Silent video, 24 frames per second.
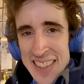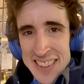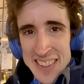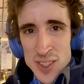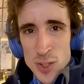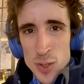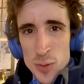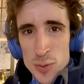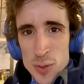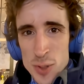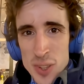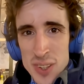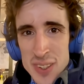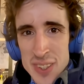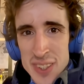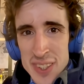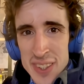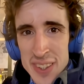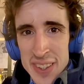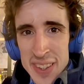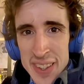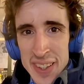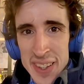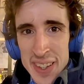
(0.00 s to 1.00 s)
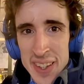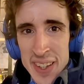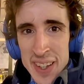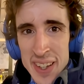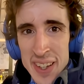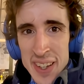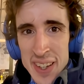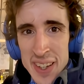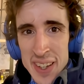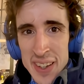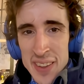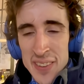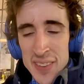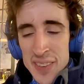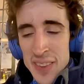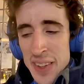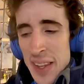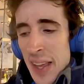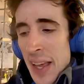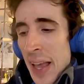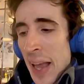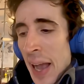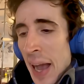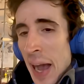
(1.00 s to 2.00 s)
As a software engineer,
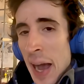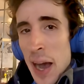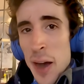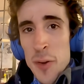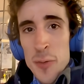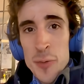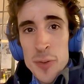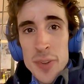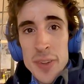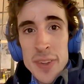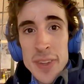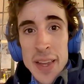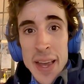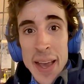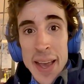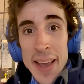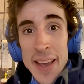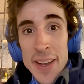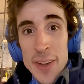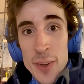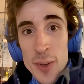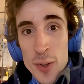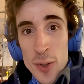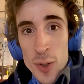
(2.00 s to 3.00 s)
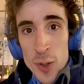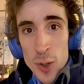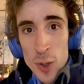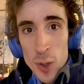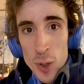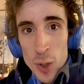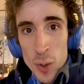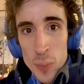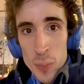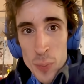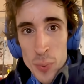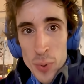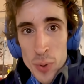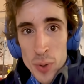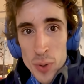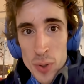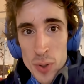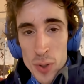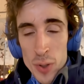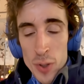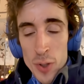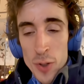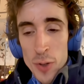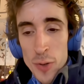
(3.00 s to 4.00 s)
having a
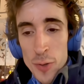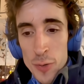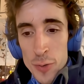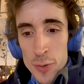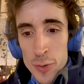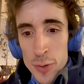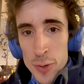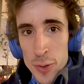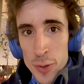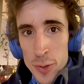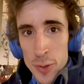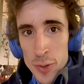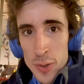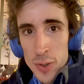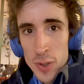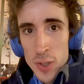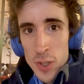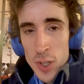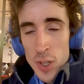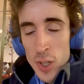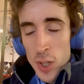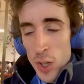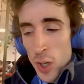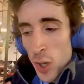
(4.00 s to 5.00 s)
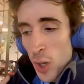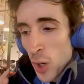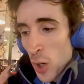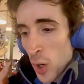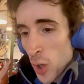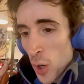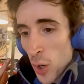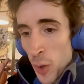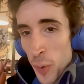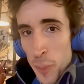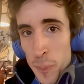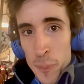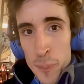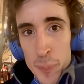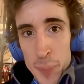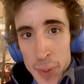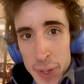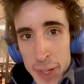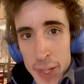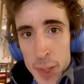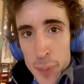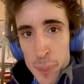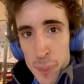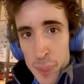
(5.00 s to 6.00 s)
global view, a
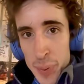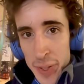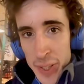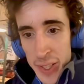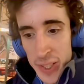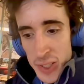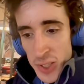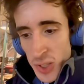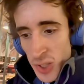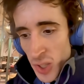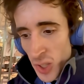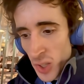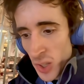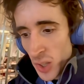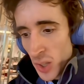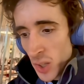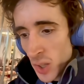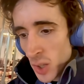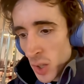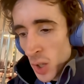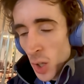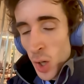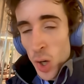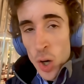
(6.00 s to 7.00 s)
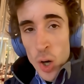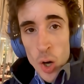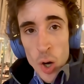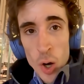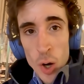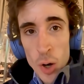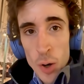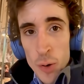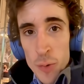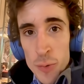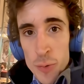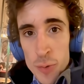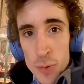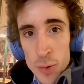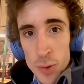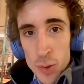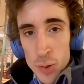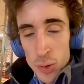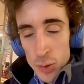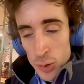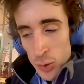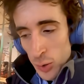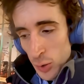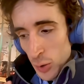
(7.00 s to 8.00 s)
big picture of
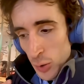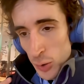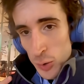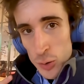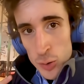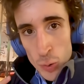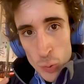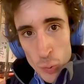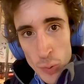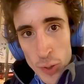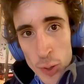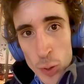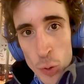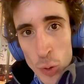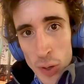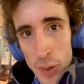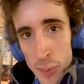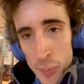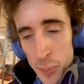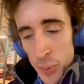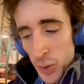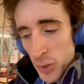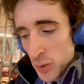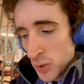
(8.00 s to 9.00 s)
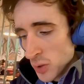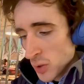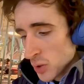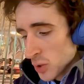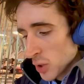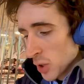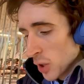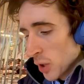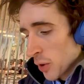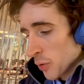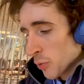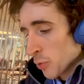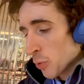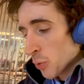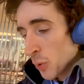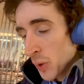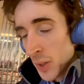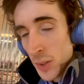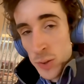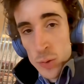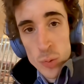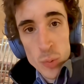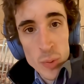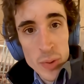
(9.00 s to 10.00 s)
the requirements of
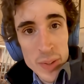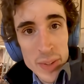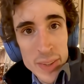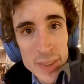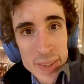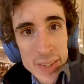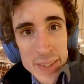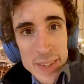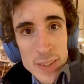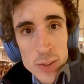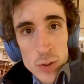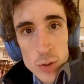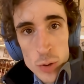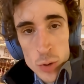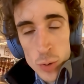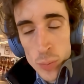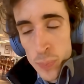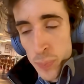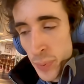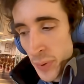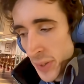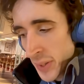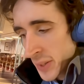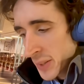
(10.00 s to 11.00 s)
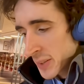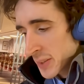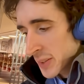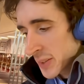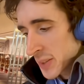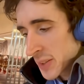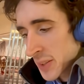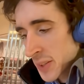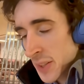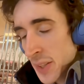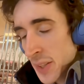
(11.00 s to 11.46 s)
what we need to build